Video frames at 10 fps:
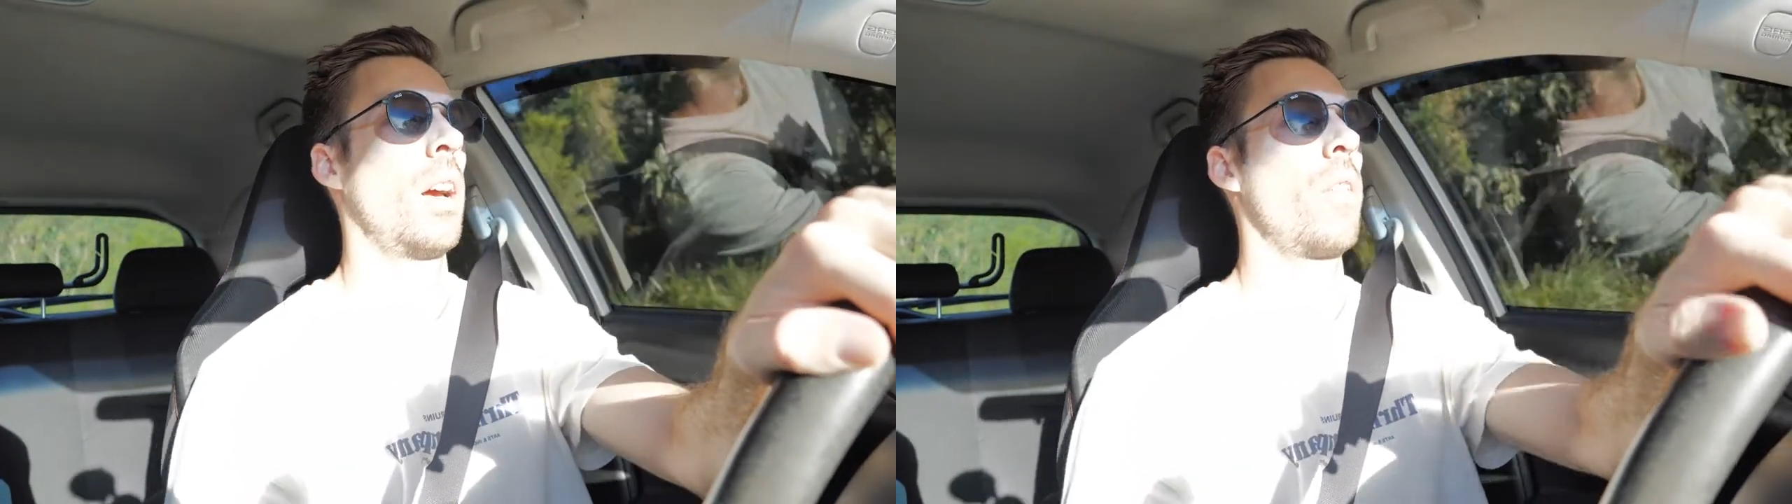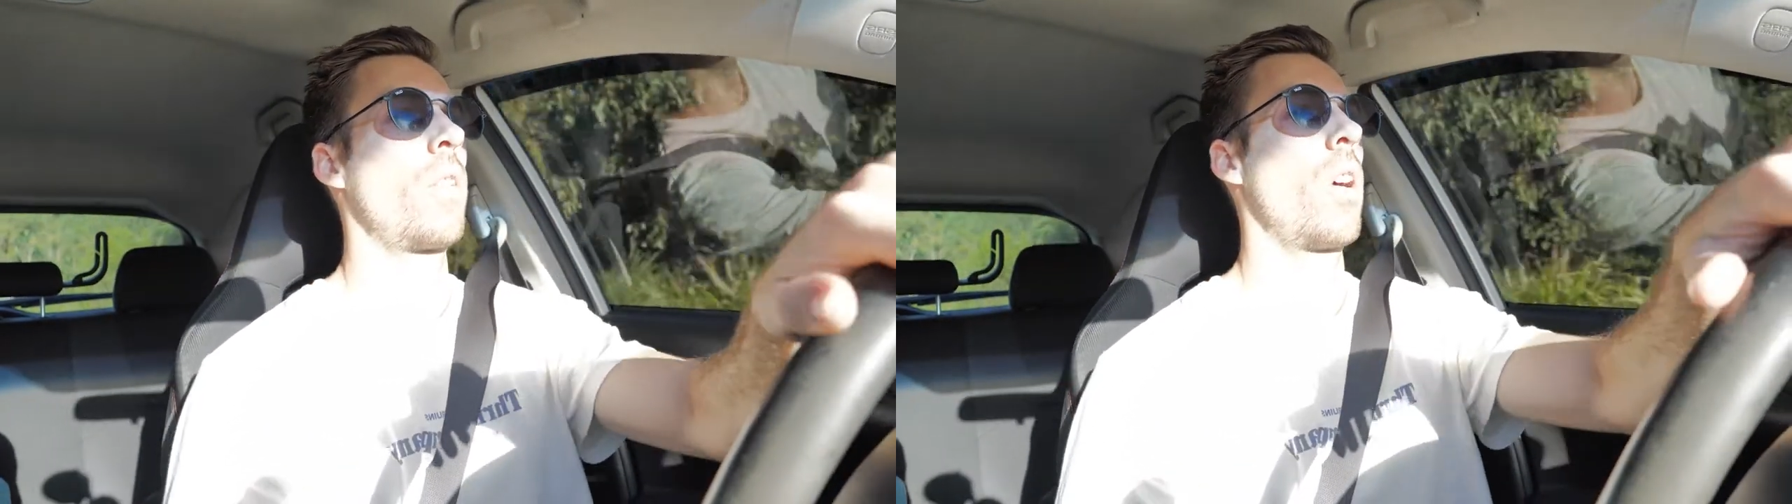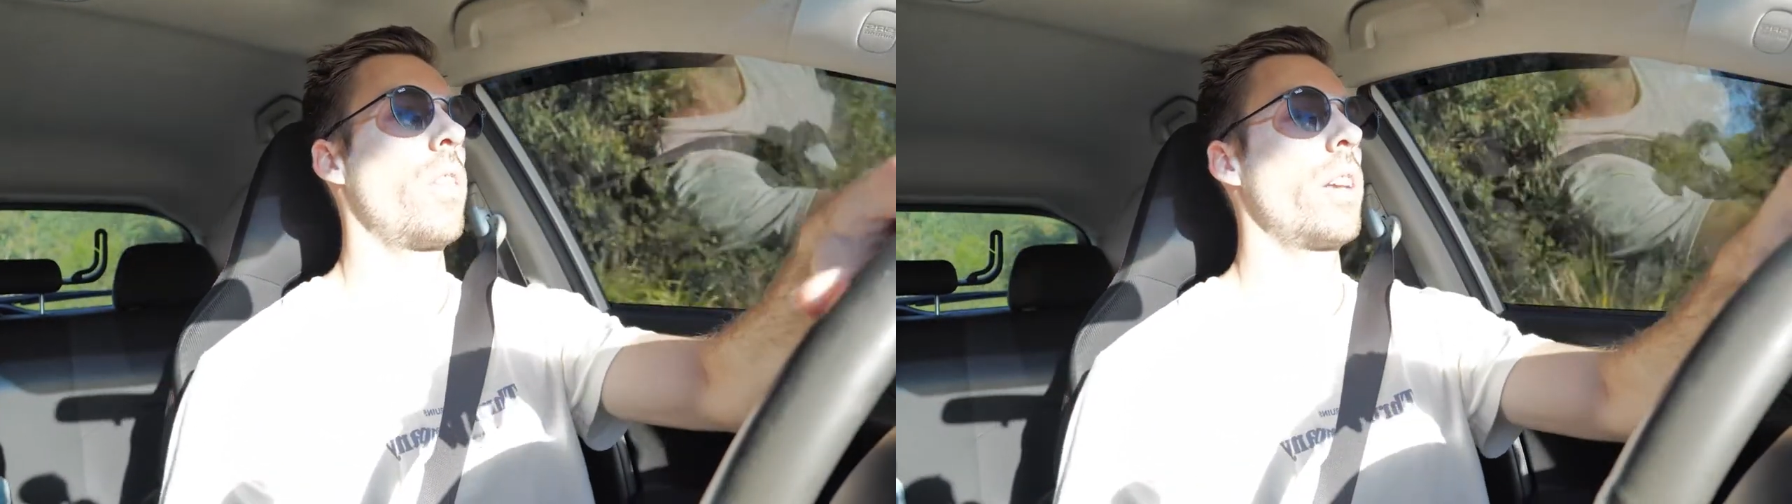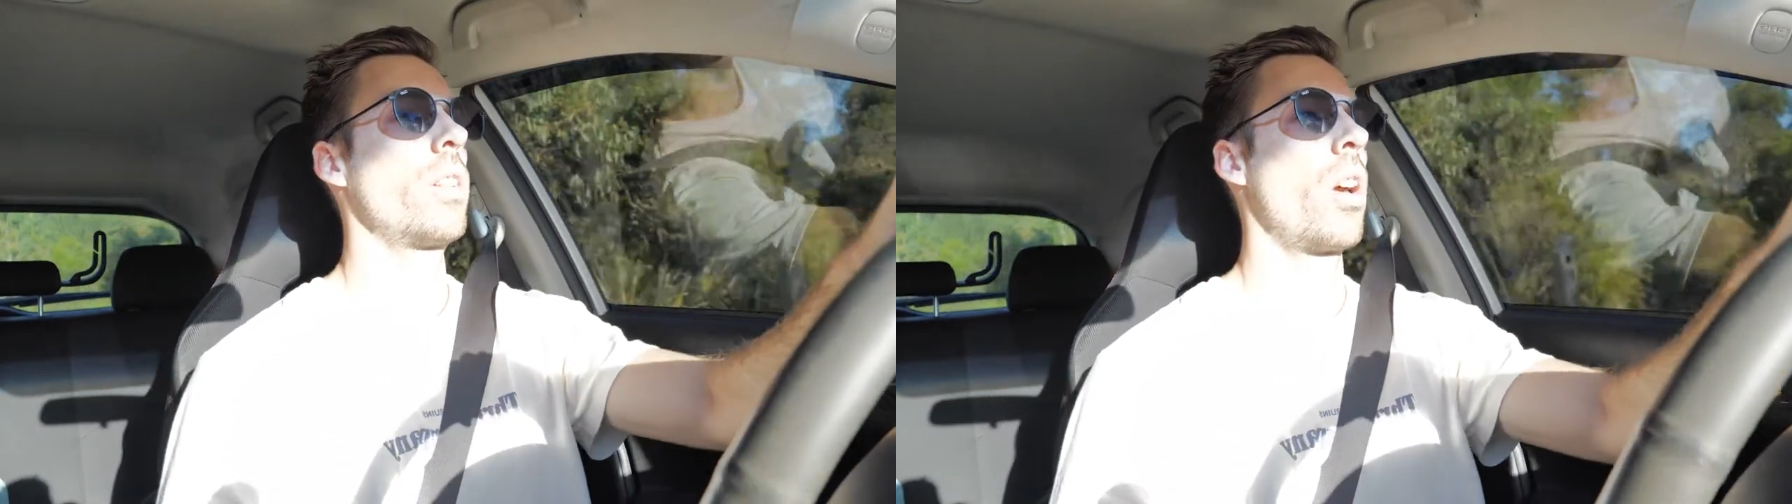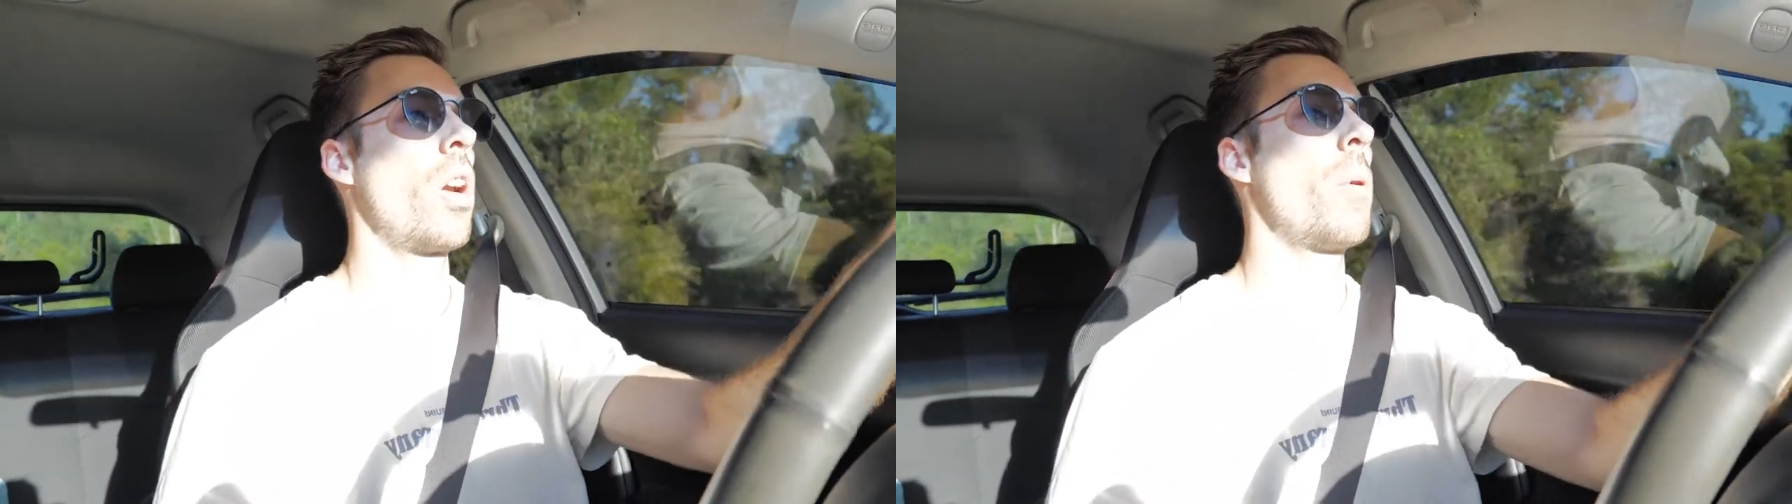I've got the
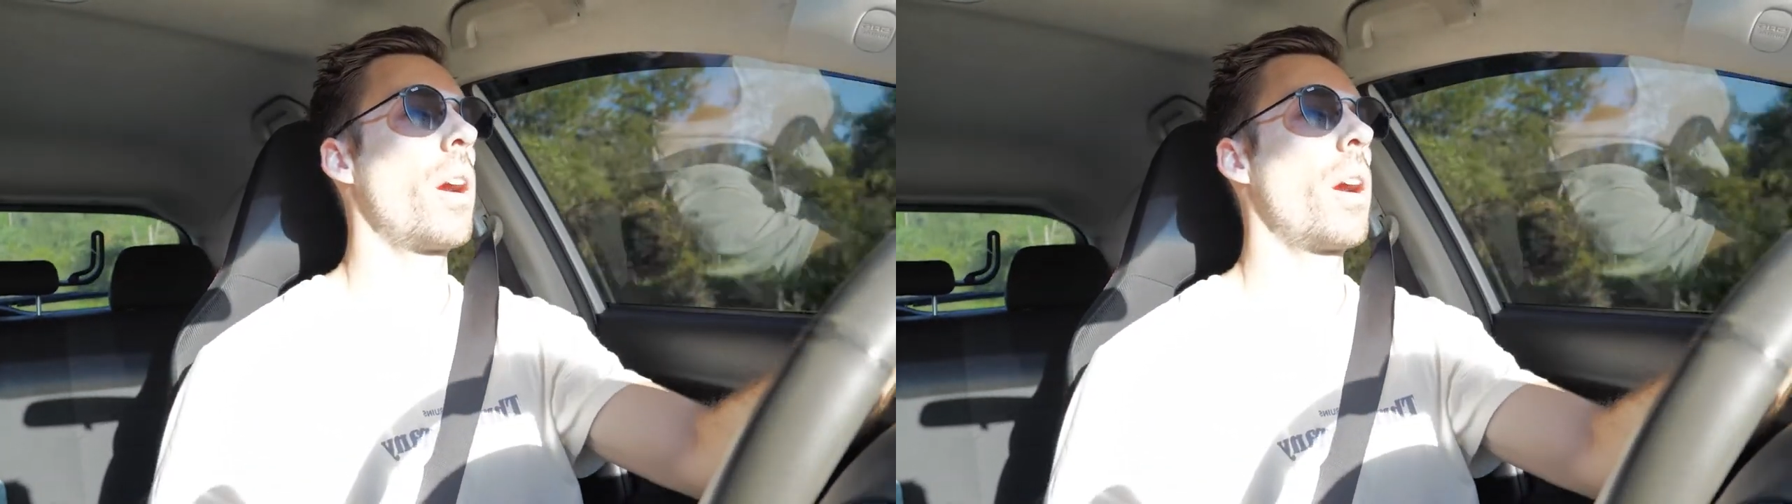external